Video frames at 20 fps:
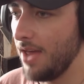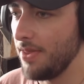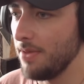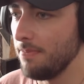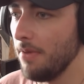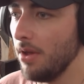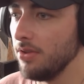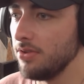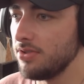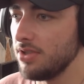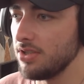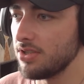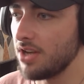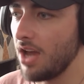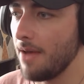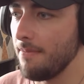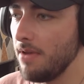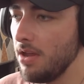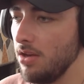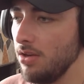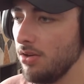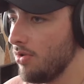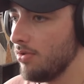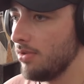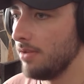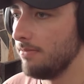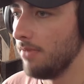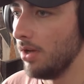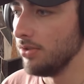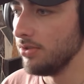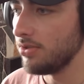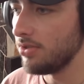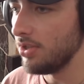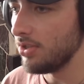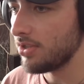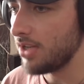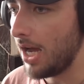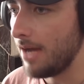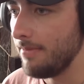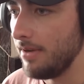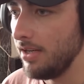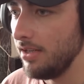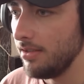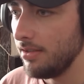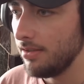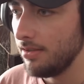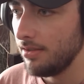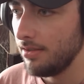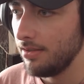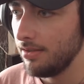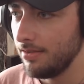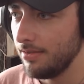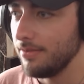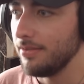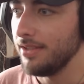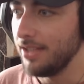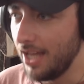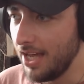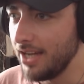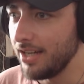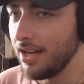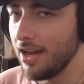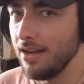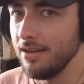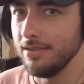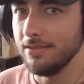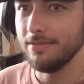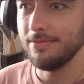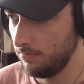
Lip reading: the monster's coming. The monster's coming. There you go.